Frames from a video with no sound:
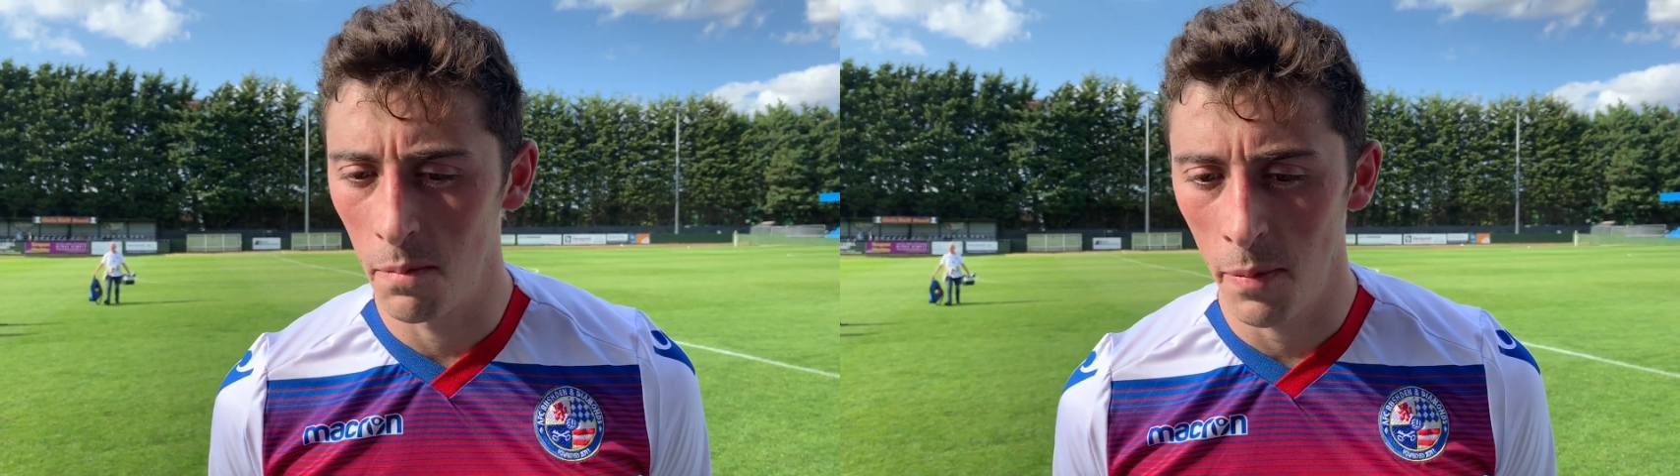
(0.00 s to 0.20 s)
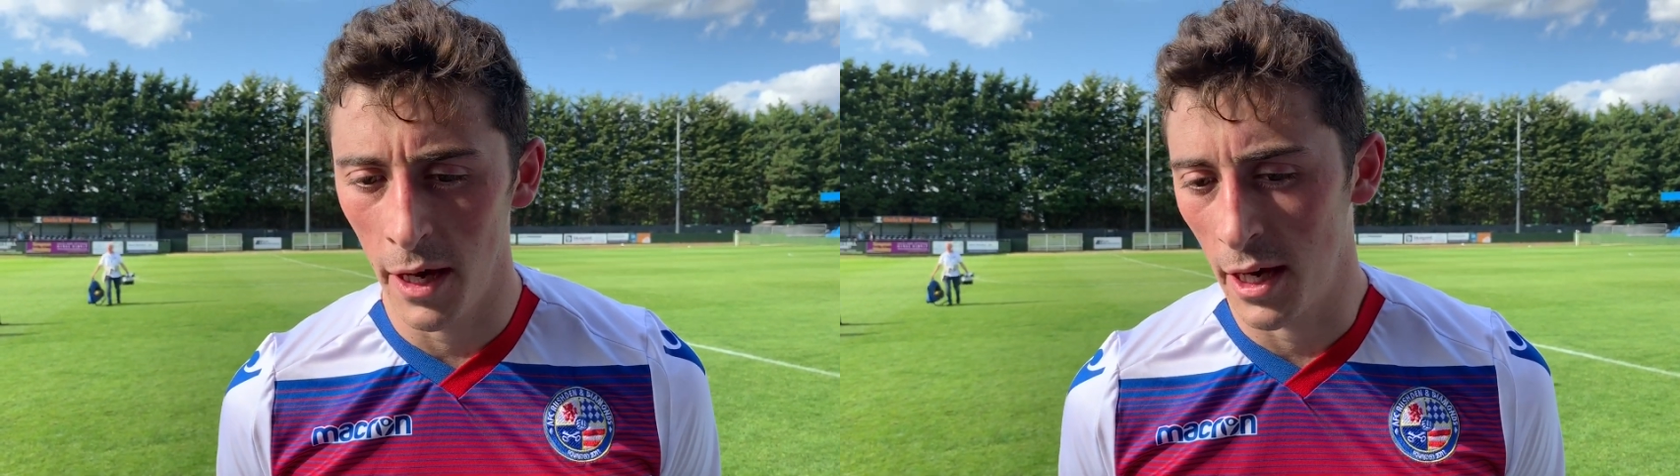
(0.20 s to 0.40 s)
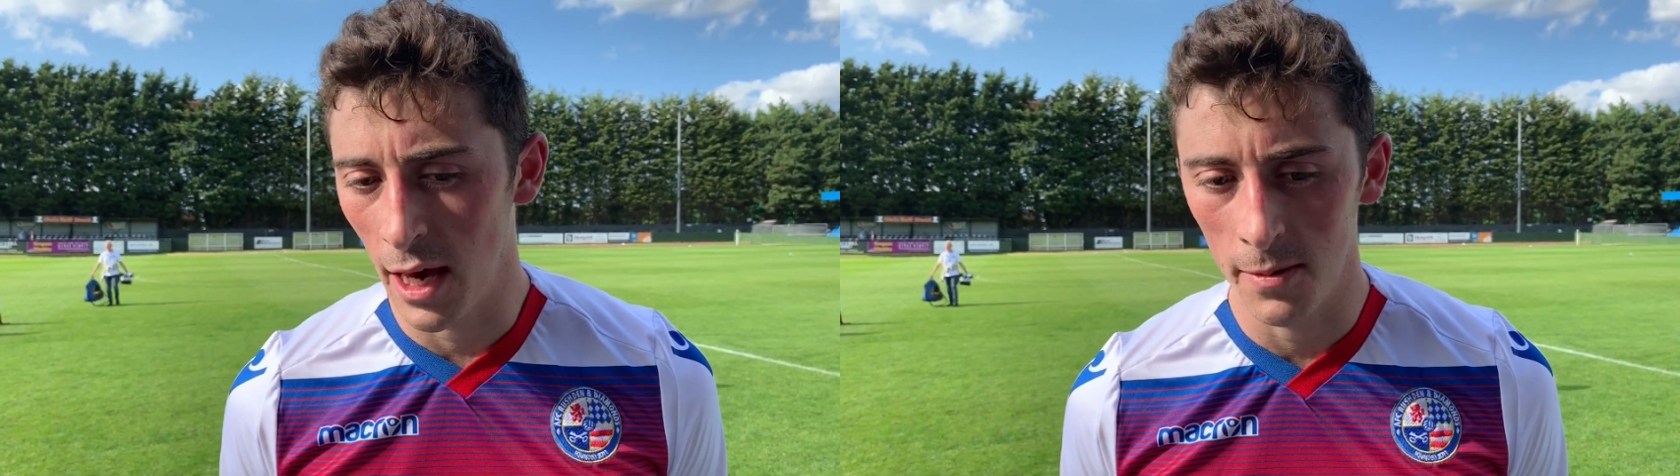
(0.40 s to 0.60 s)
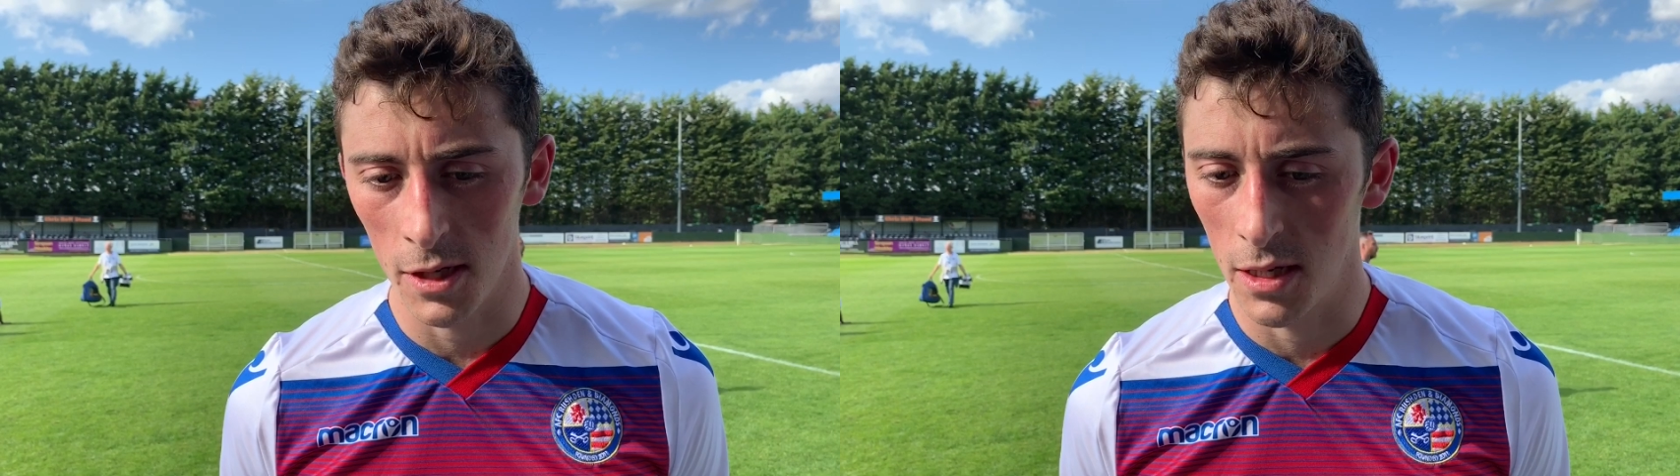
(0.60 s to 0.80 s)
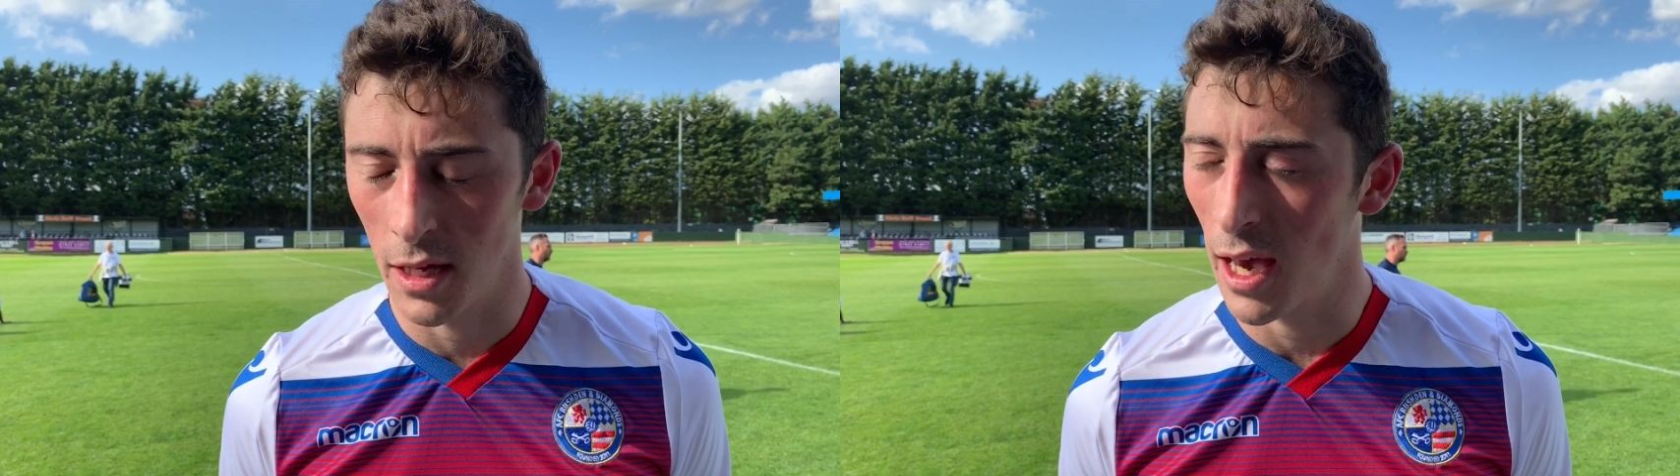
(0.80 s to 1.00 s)
But he kept
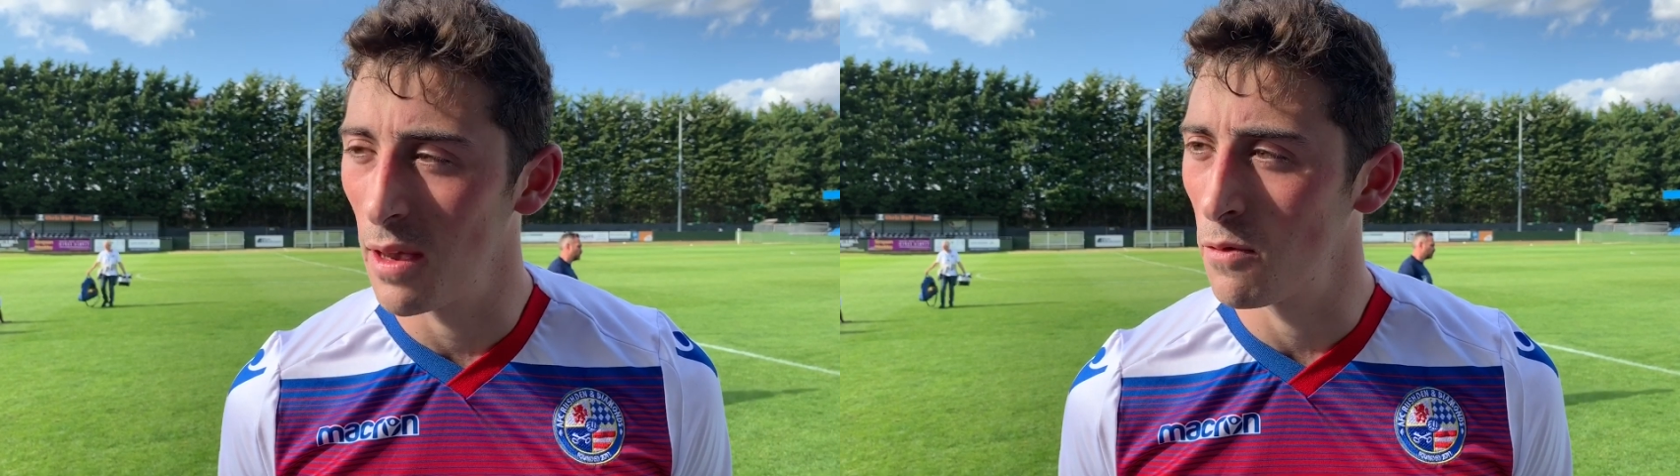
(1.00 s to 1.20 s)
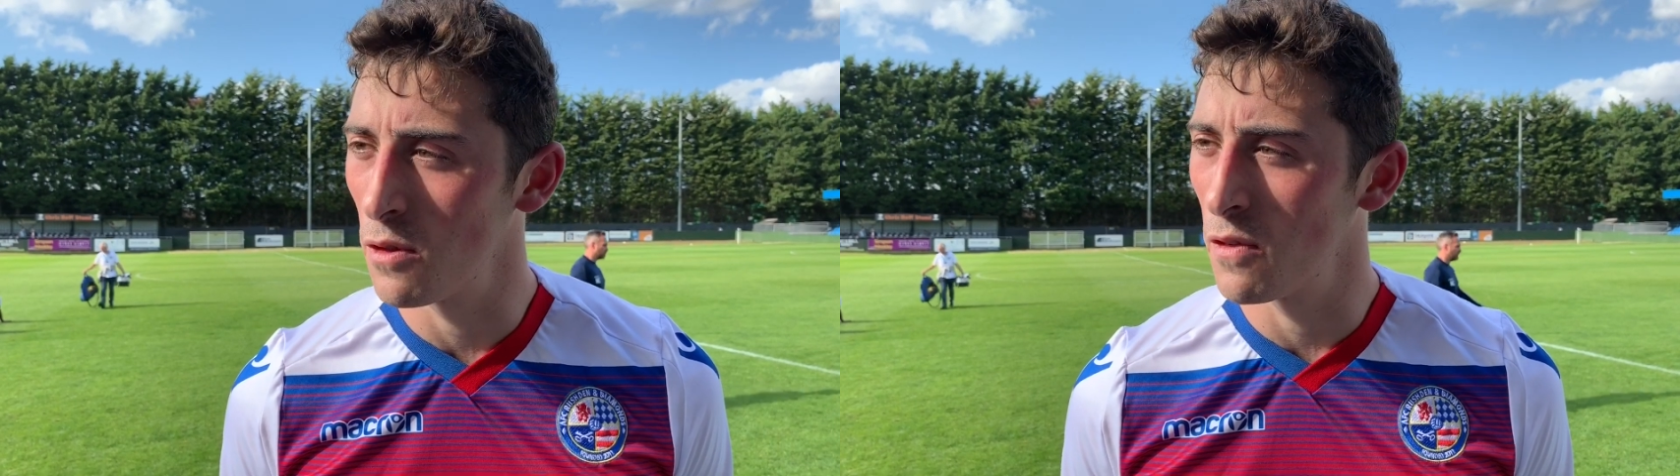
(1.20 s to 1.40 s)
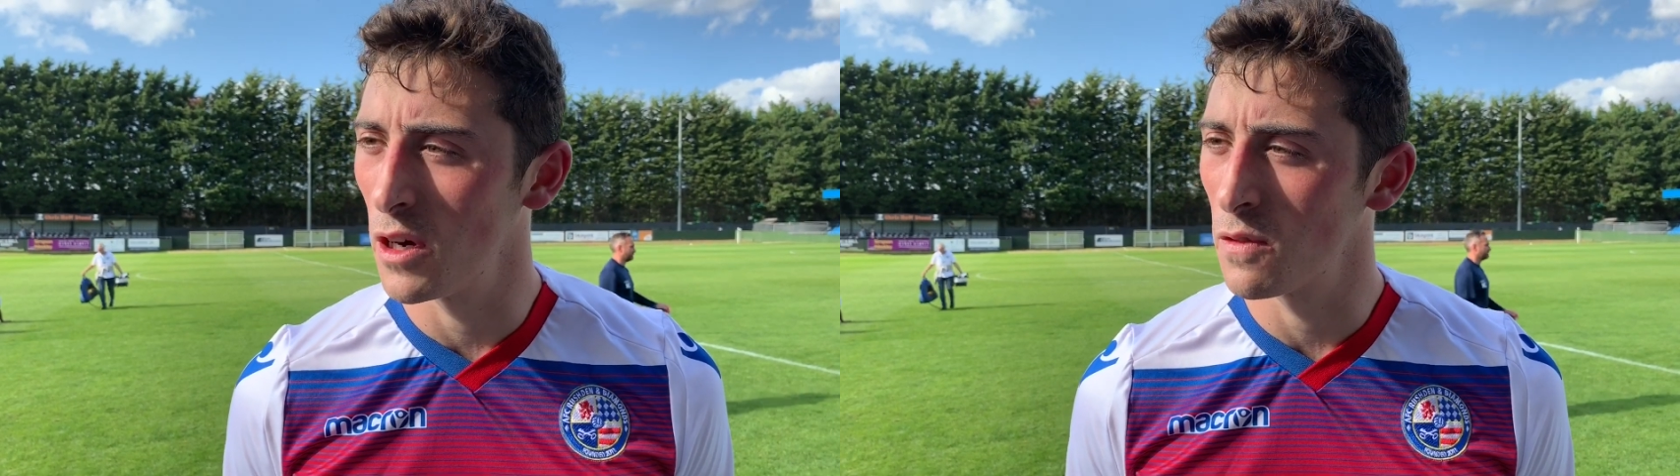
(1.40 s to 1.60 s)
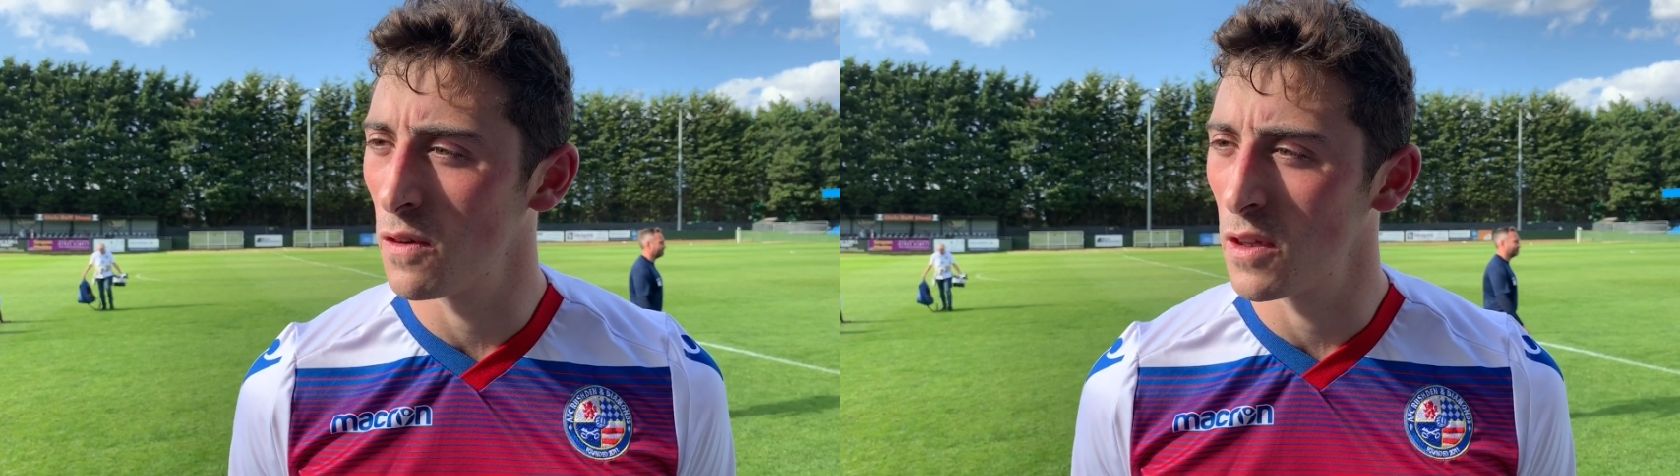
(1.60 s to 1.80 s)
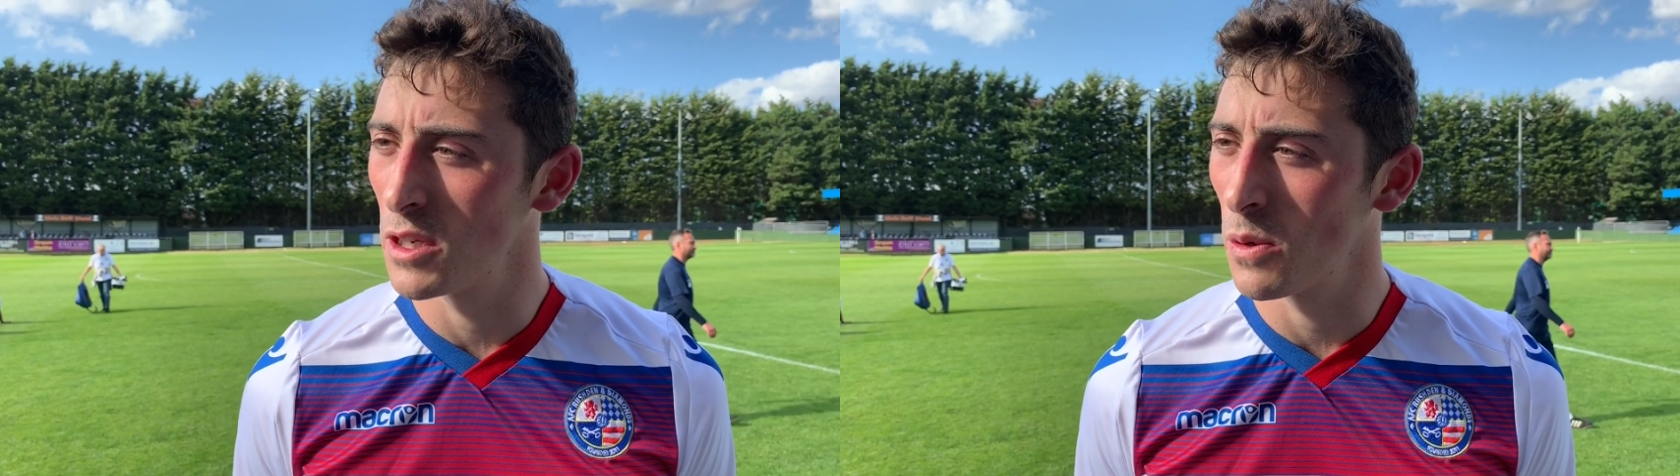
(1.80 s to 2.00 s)
us in the game for the first
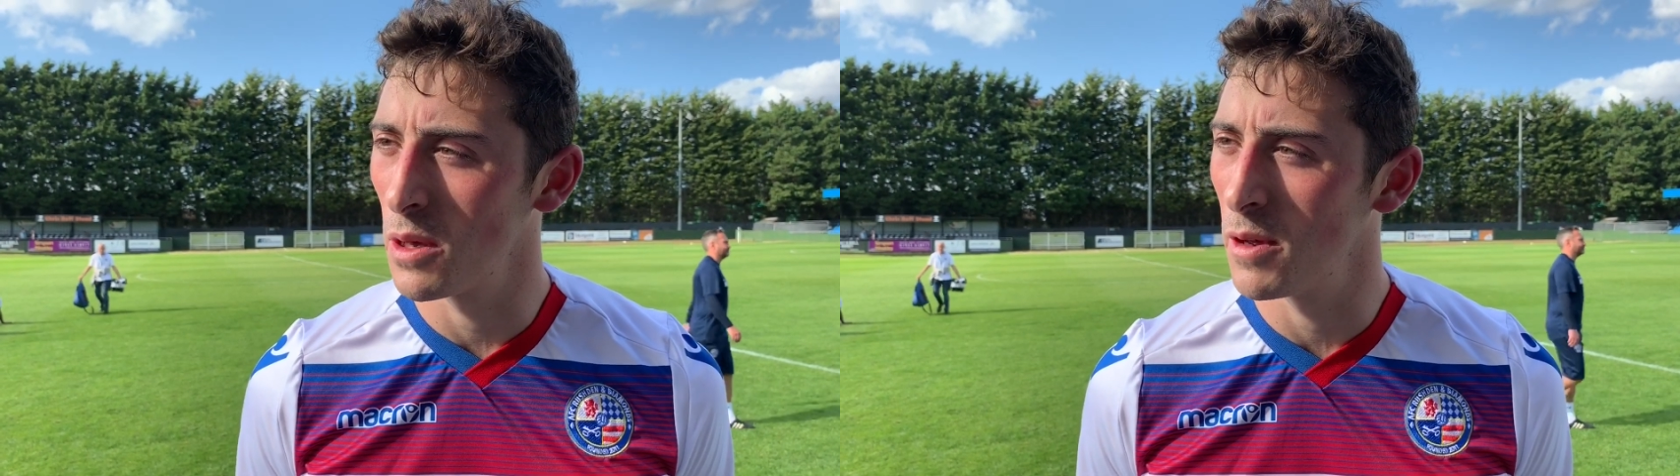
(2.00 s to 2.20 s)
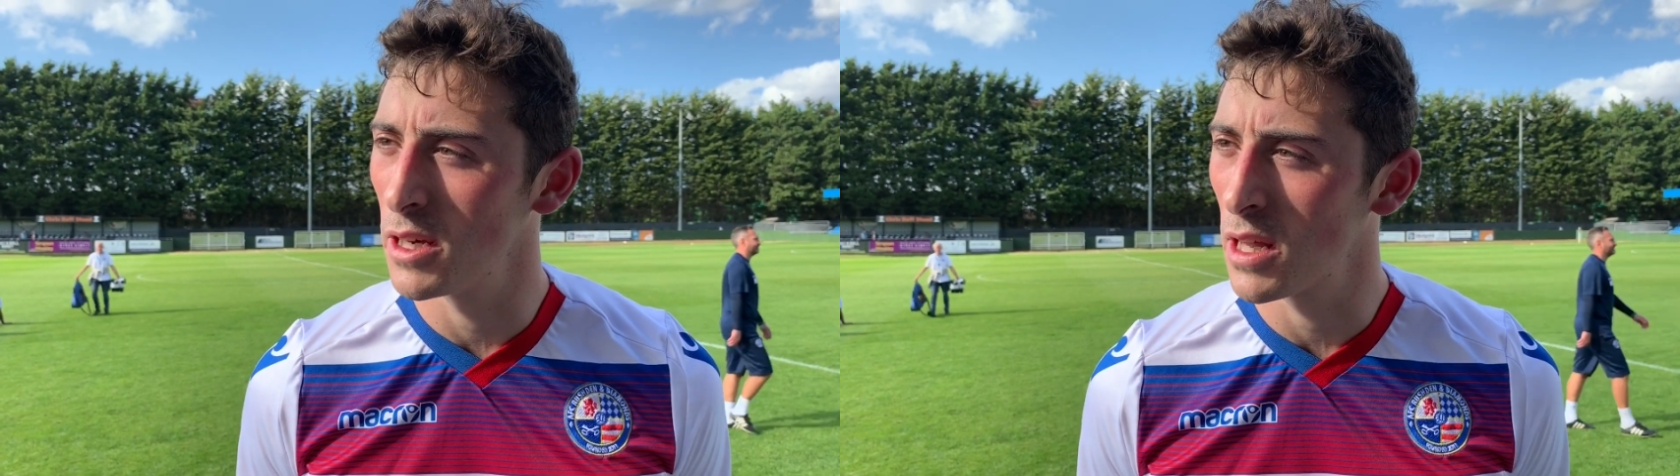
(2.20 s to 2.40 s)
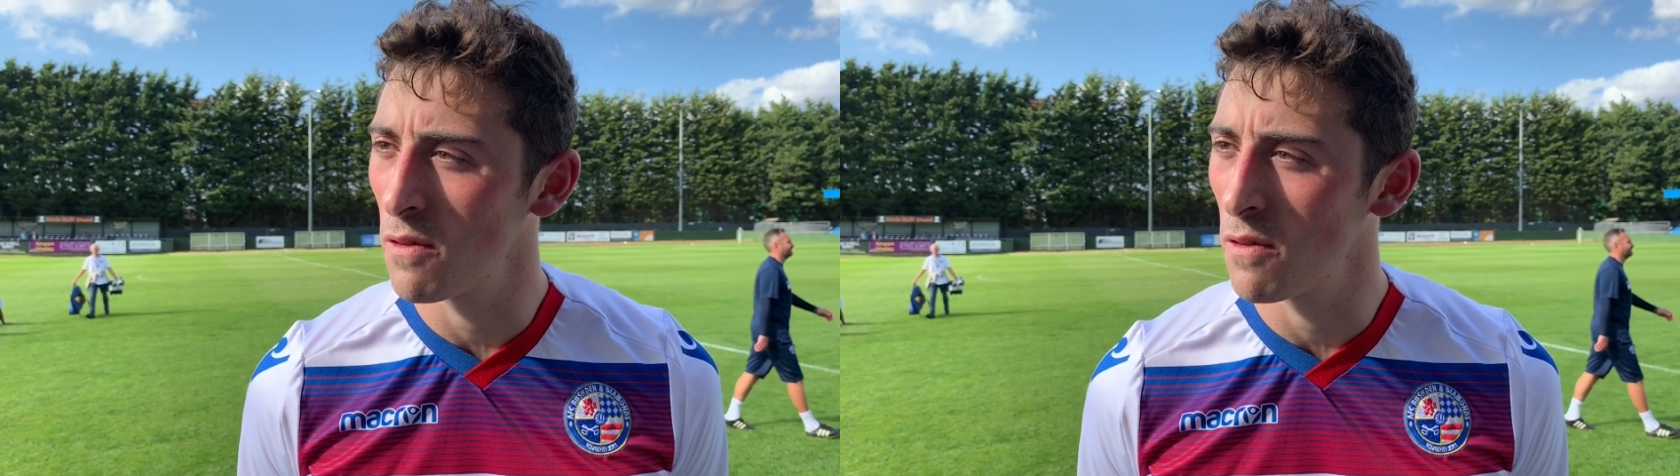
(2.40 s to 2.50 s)
15-20 minutes.